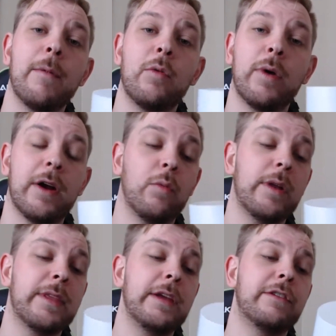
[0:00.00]
where
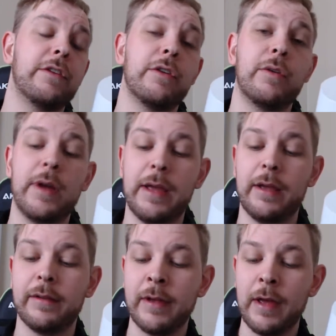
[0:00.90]
what they do
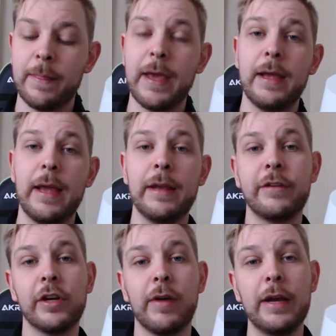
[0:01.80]
is they
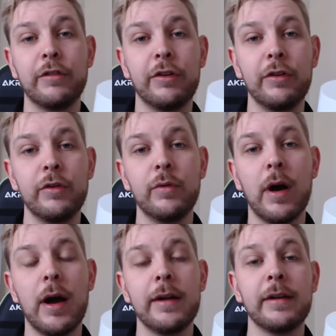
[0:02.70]
integrate
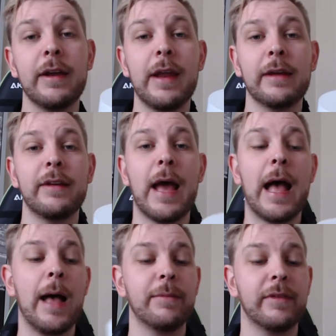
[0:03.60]
two unconnected
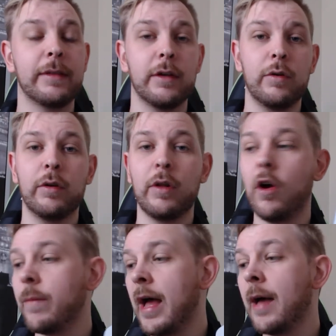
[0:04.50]
apps like the Google
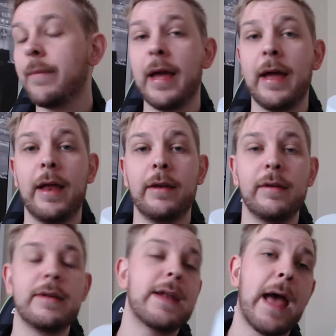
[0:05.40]
Home app
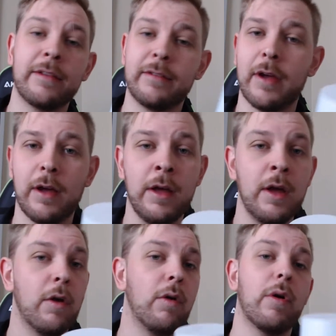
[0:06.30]
and NASA
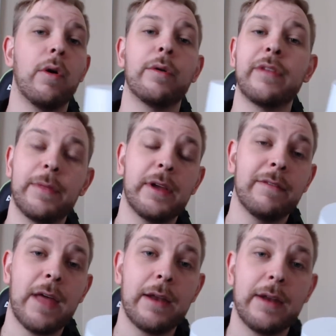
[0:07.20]
or something
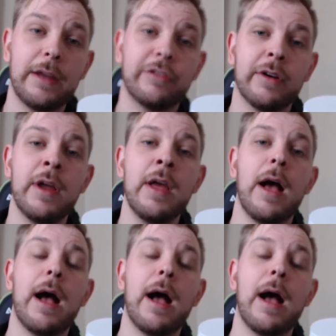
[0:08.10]
of that nature,